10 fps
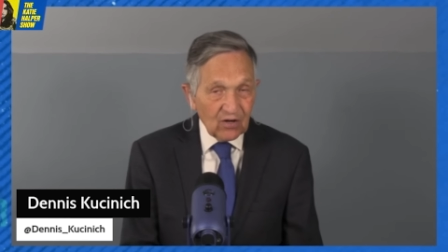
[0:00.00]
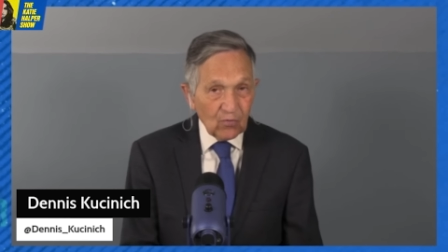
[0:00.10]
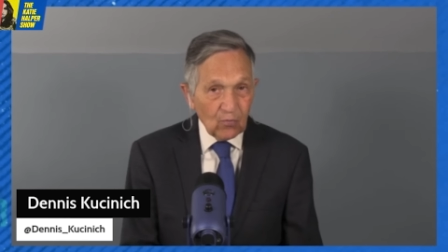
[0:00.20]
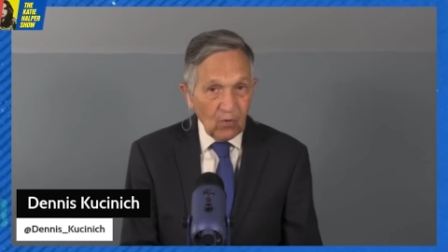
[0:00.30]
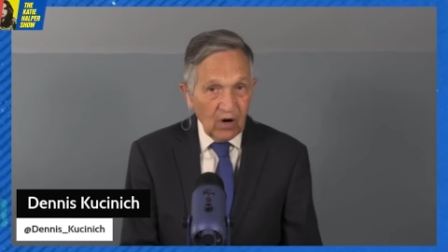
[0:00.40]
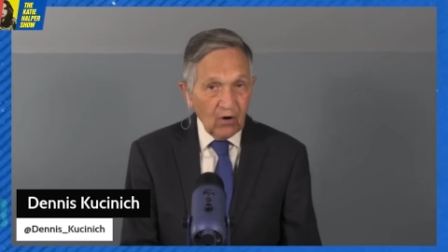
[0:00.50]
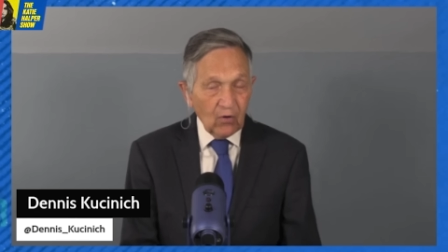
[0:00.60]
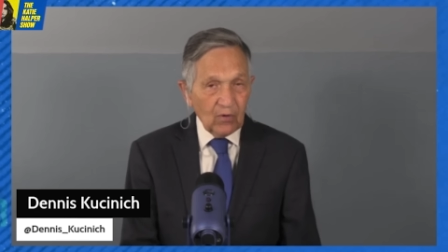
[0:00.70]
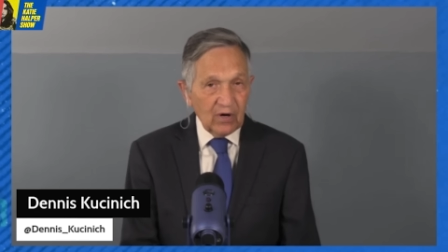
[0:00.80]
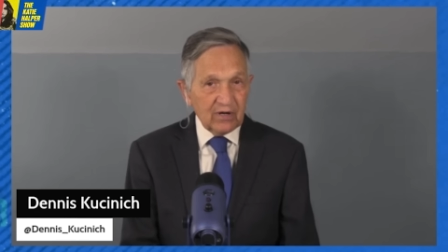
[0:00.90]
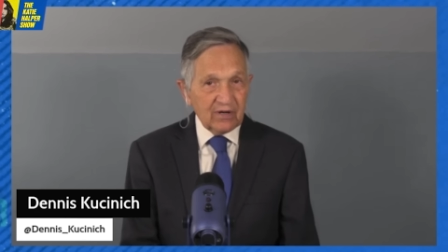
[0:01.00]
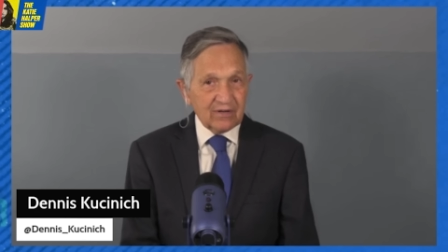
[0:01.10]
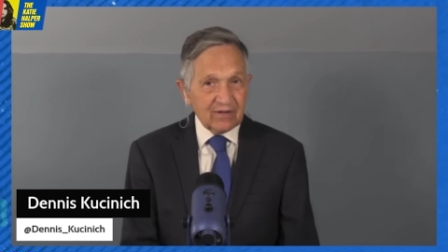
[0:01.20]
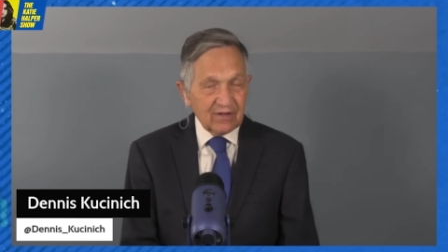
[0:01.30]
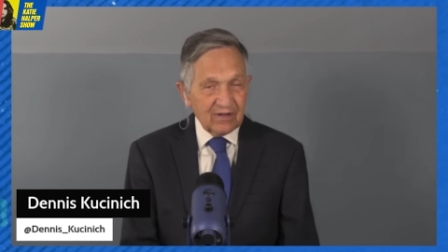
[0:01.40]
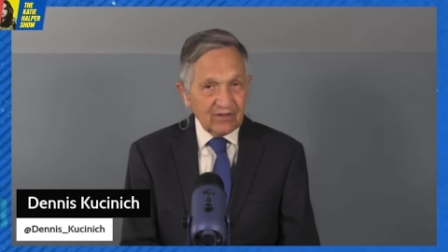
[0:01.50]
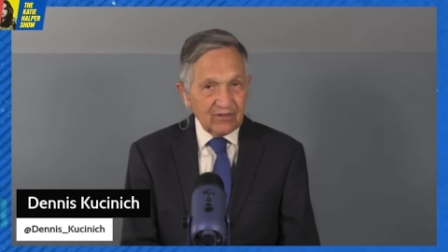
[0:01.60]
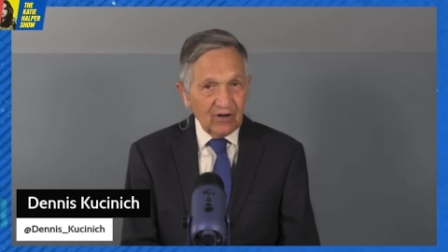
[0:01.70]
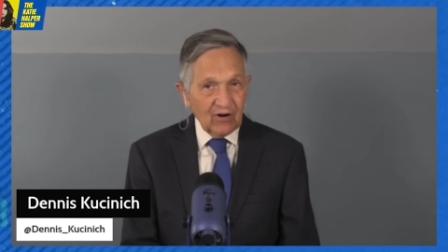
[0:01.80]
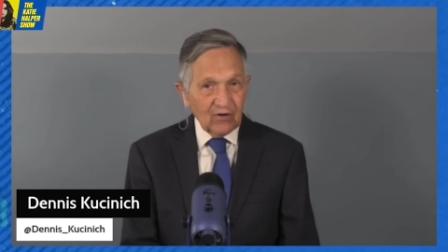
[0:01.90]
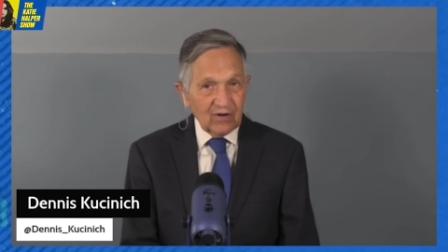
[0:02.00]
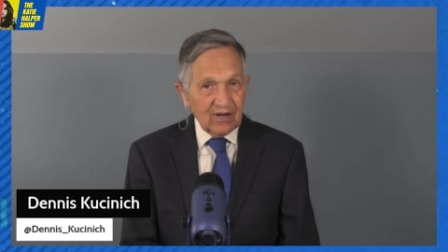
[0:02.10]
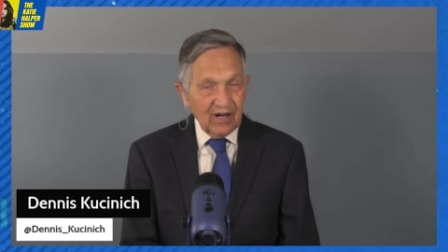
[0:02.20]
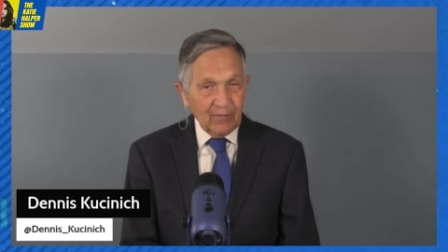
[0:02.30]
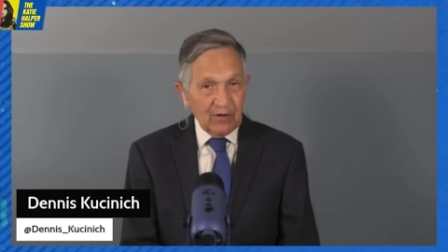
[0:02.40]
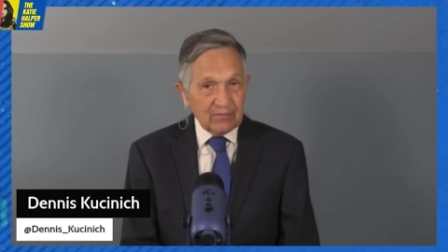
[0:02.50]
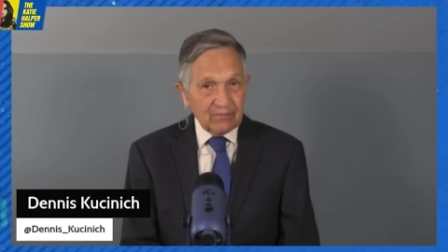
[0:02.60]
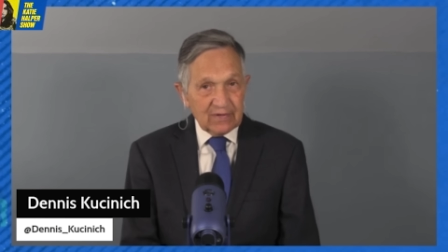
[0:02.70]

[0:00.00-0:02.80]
whoa. You know, I mean,